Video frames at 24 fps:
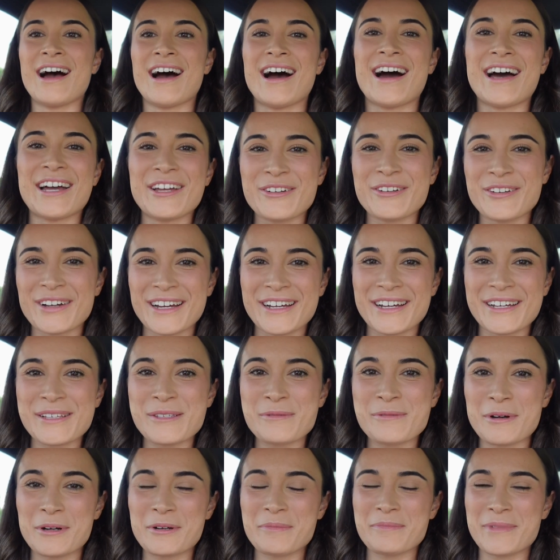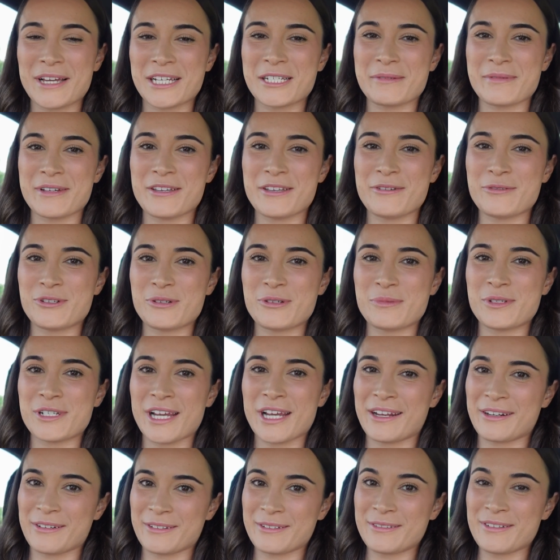Hi you guys, welcome back to my YouTube
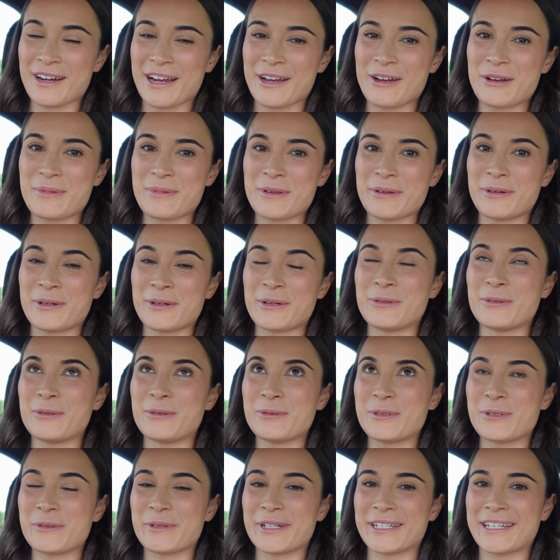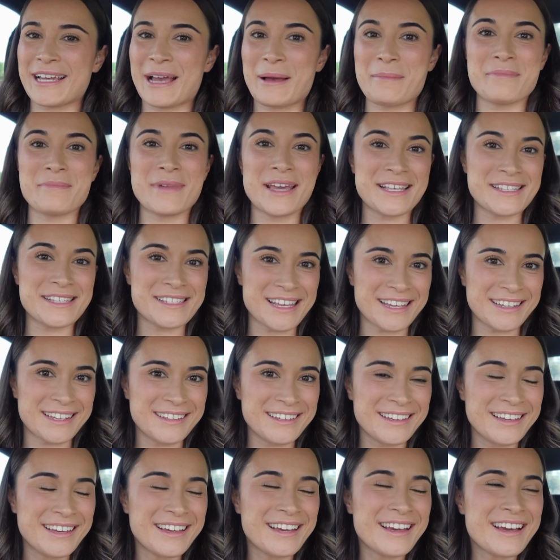channel. I hope you are all doing
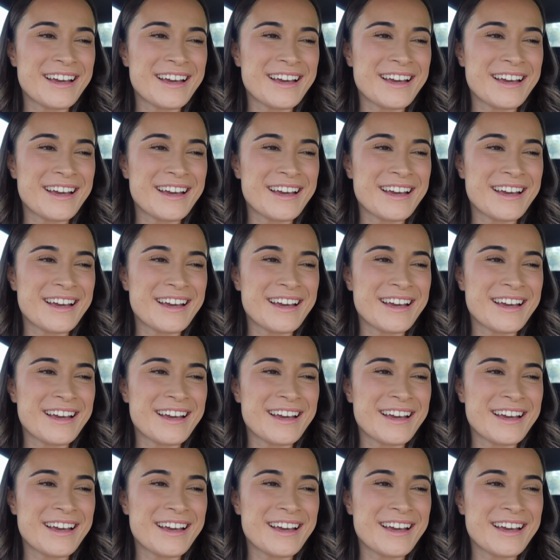amazing.